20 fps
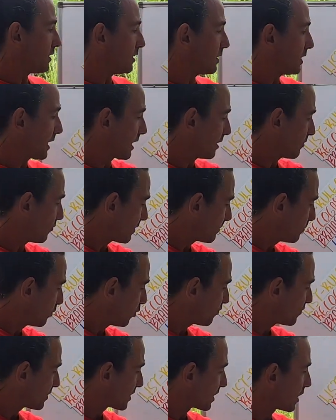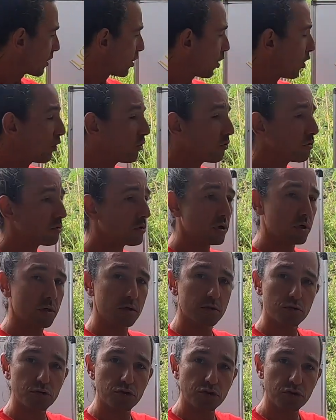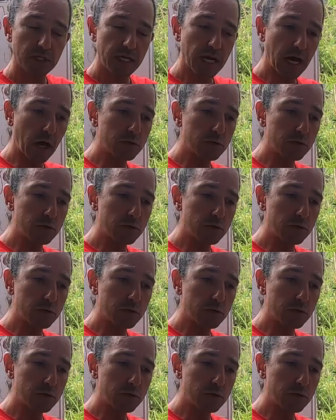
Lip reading: if we move it along to see how